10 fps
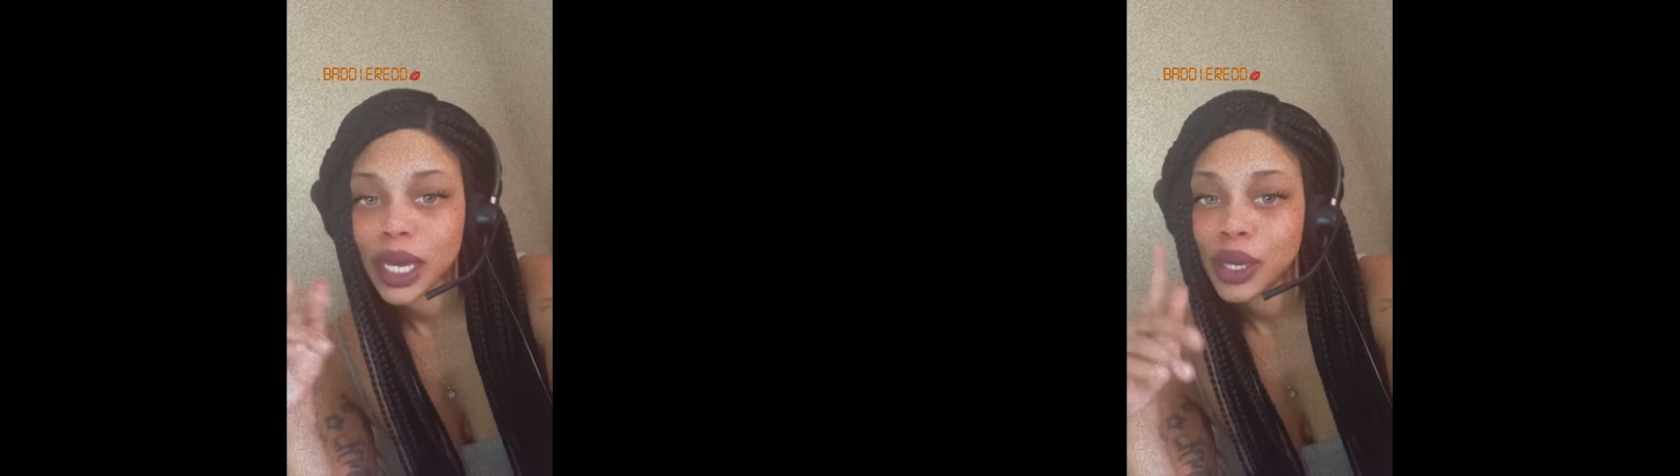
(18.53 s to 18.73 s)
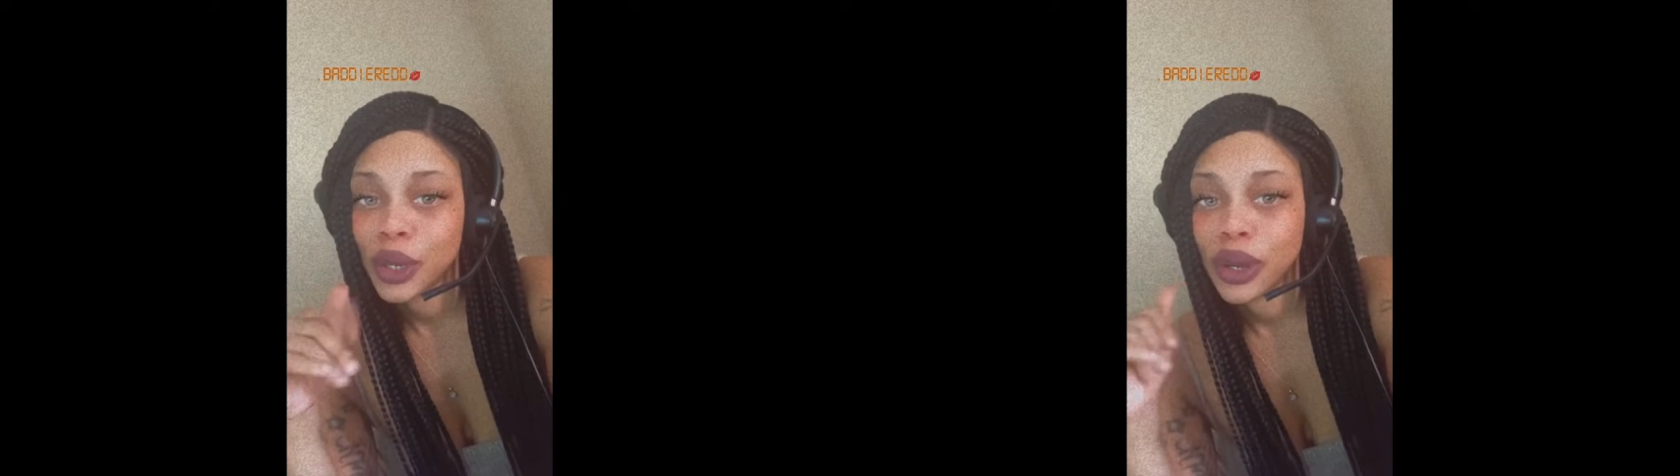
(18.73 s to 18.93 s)

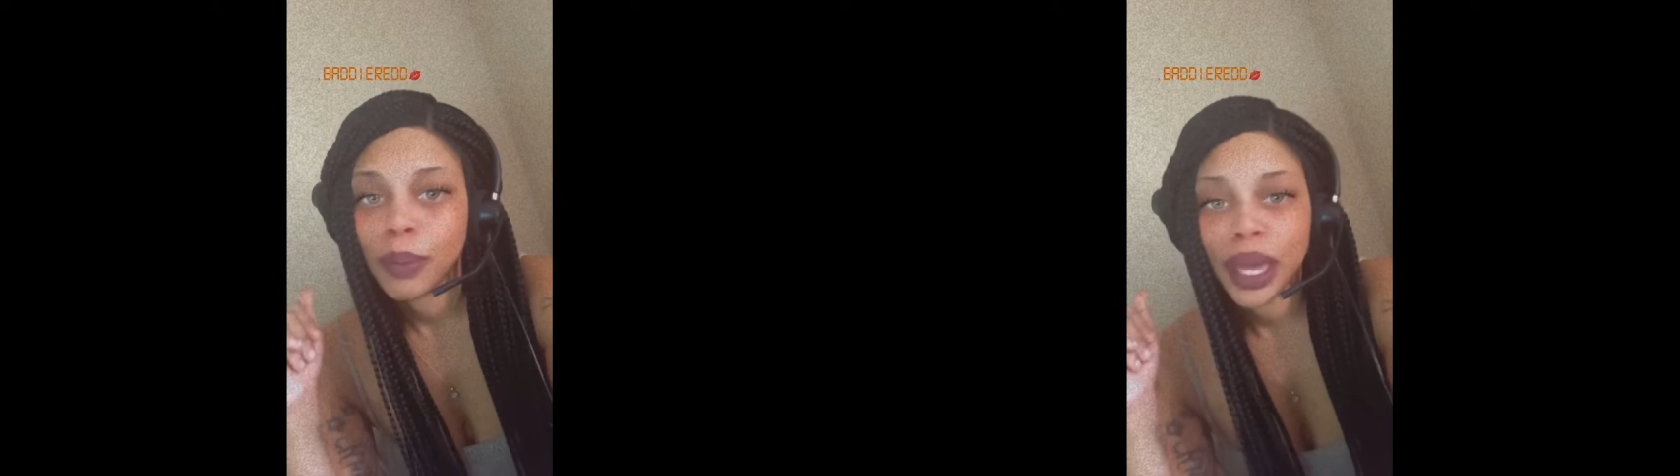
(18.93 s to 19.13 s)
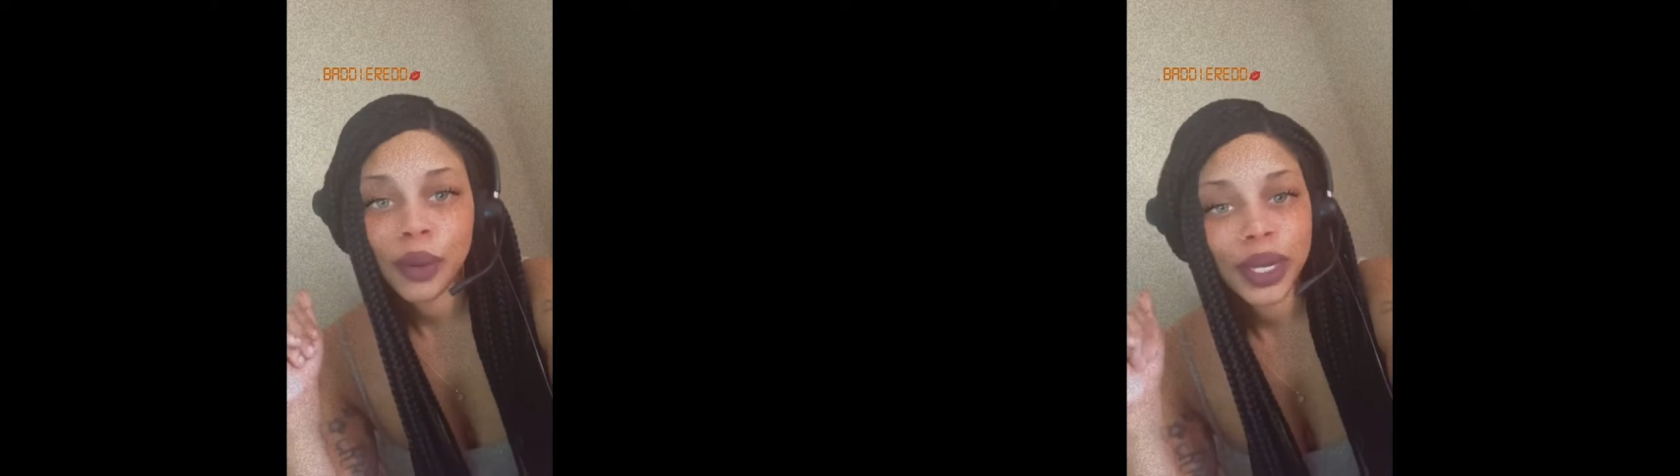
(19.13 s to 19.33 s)
and your girl
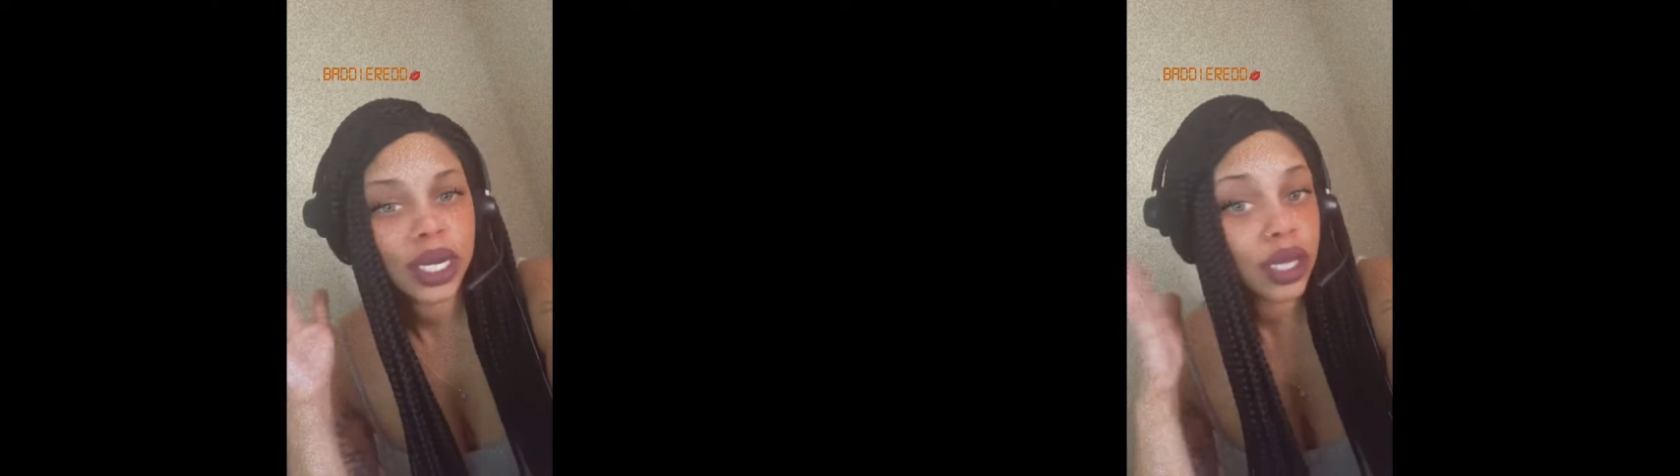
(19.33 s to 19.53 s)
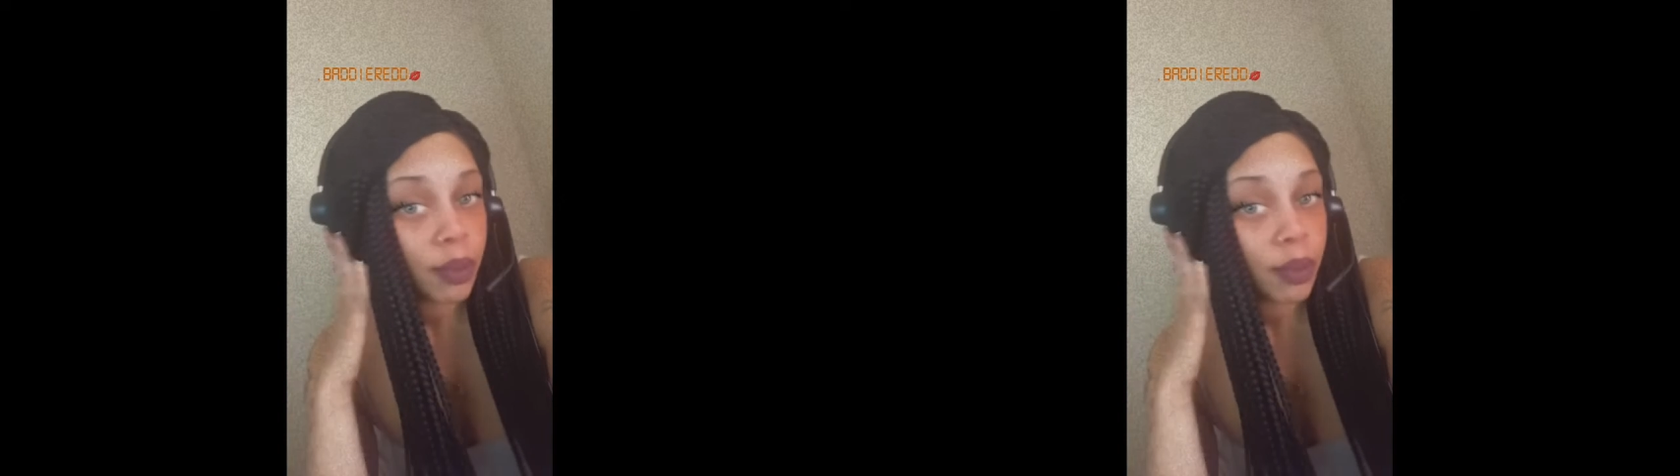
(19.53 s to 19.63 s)
back with another